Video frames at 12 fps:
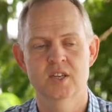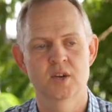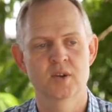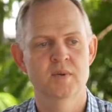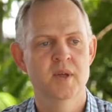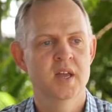
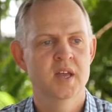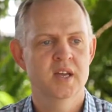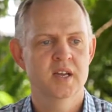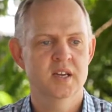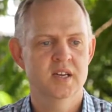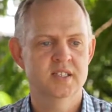So
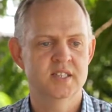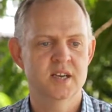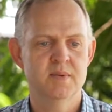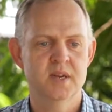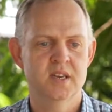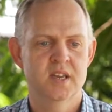a
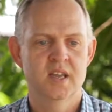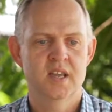debit